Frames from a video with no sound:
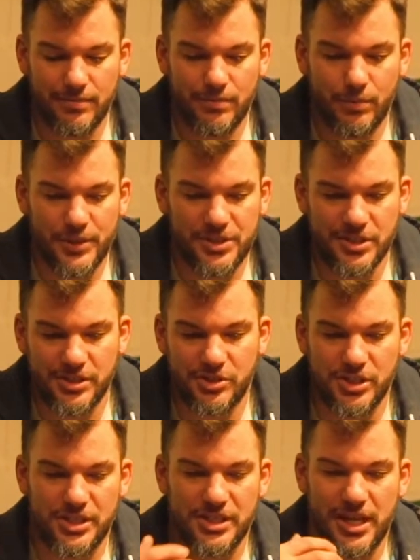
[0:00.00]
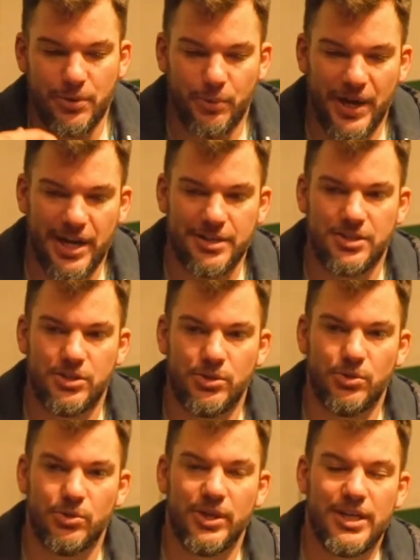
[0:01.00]
which is just a way
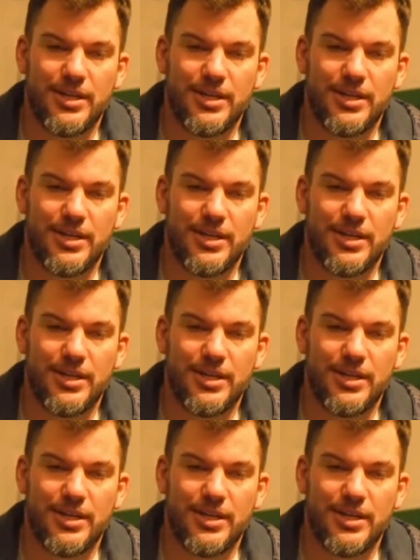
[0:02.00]
to